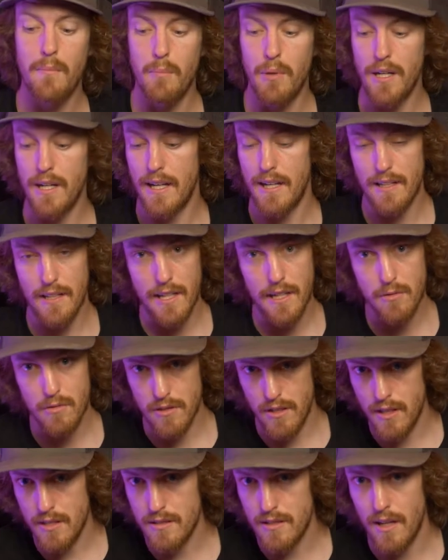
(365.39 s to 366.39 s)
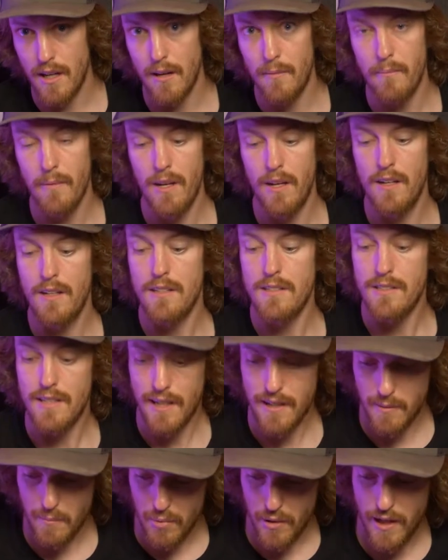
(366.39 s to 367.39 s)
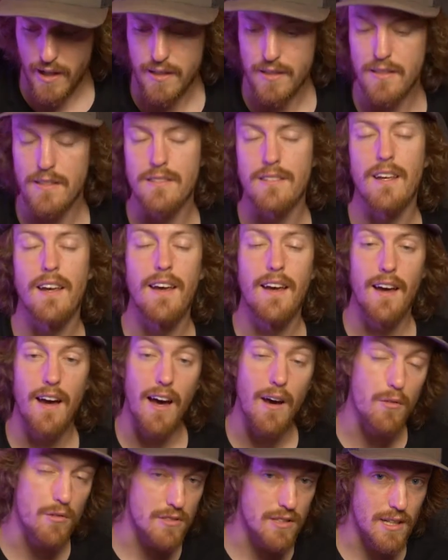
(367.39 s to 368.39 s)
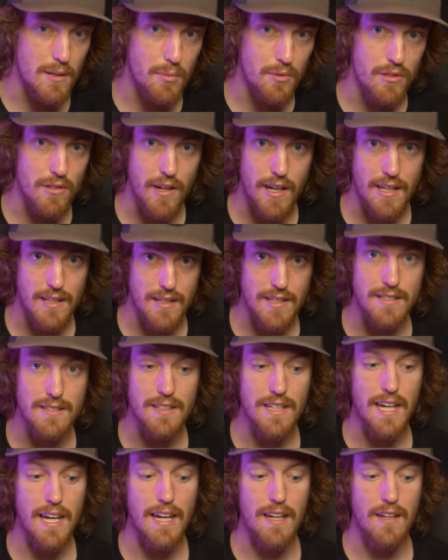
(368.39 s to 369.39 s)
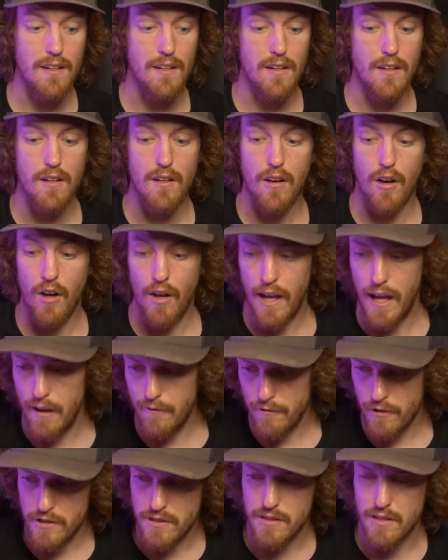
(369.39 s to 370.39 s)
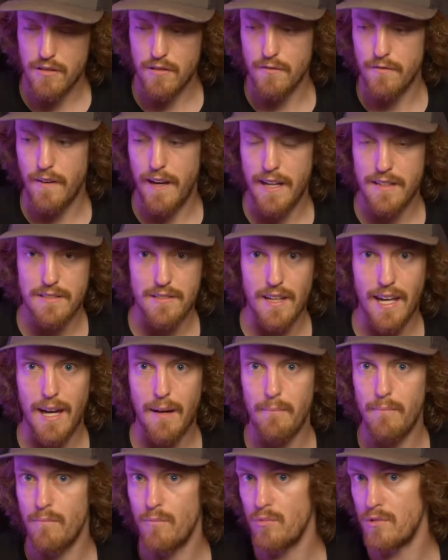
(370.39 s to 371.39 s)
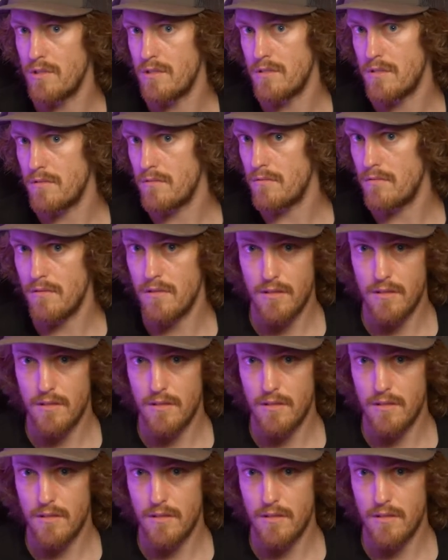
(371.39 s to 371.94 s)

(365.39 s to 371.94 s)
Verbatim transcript: But at Lakewood this time, second practice, I was able to at least get every single fast lap was